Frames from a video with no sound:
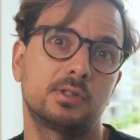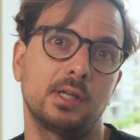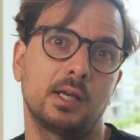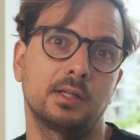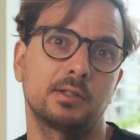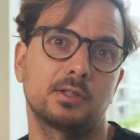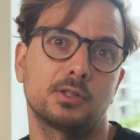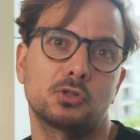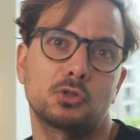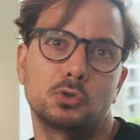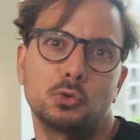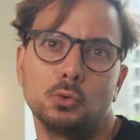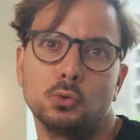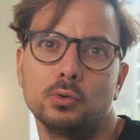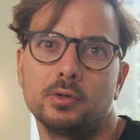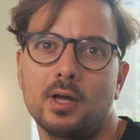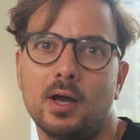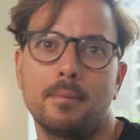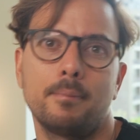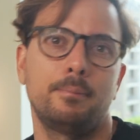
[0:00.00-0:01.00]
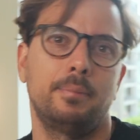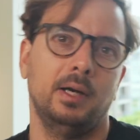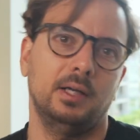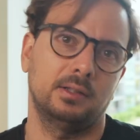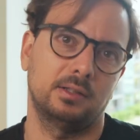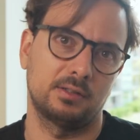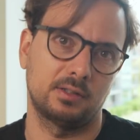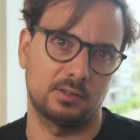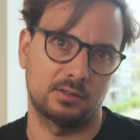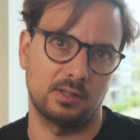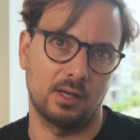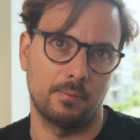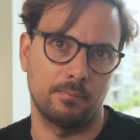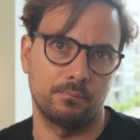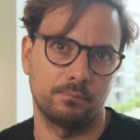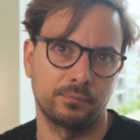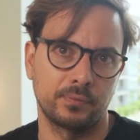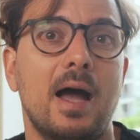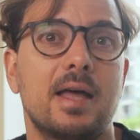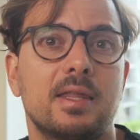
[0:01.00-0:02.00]
takes us to the practice exam.
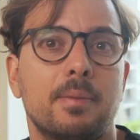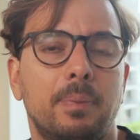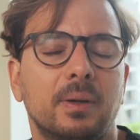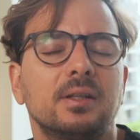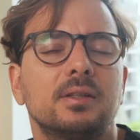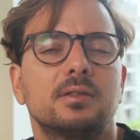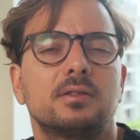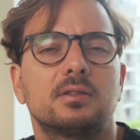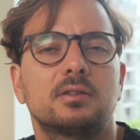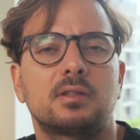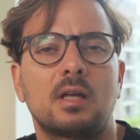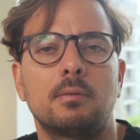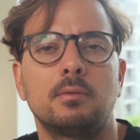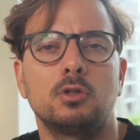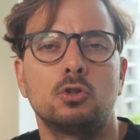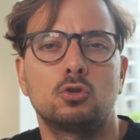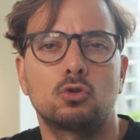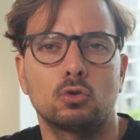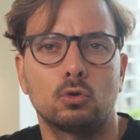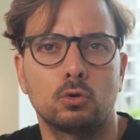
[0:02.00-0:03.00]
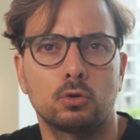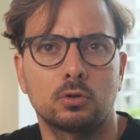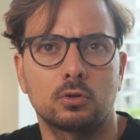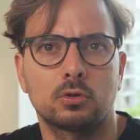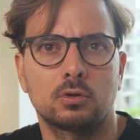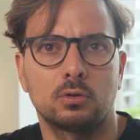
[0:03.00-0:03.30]
And the practice exam, in short,